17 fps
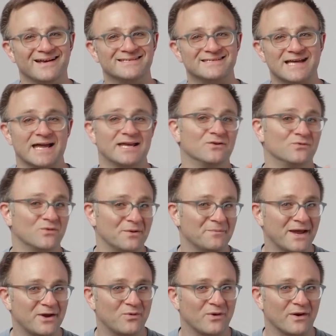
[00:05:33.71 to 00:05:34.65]
is I can run
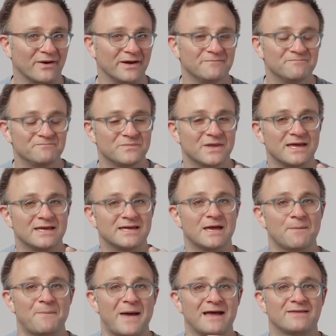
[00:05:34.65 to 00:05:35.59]
my query,
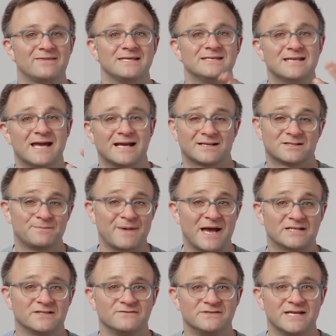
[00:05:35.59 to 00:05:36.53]
get back the next
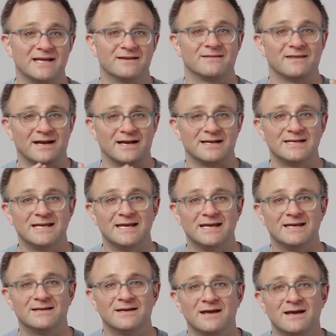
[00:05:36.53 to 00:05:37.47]
batch of data that I
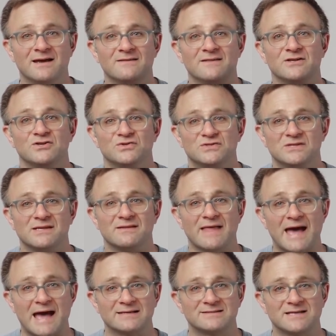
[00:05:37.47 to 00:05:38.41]
need, then use the
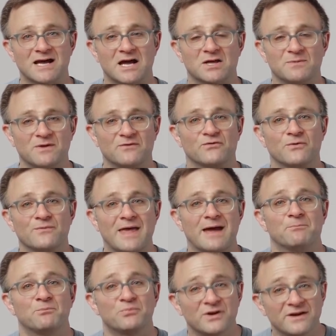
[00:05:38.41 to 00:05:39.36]
last document from
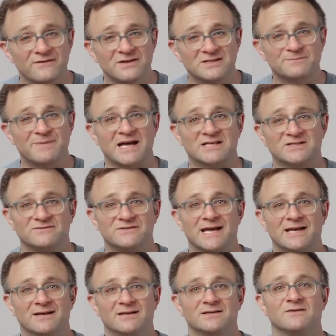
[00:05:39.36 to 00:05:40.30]
that previous batch of
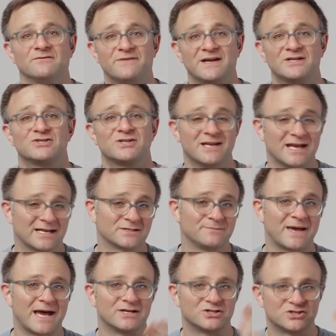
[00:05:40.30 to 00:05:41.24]
data to fetch the next
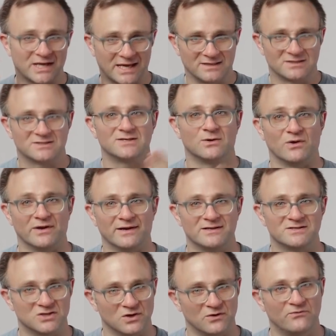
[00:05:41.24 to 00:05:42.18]
batch and so on
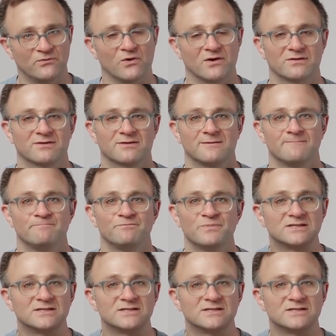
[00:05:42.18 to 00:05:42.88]
and so forth.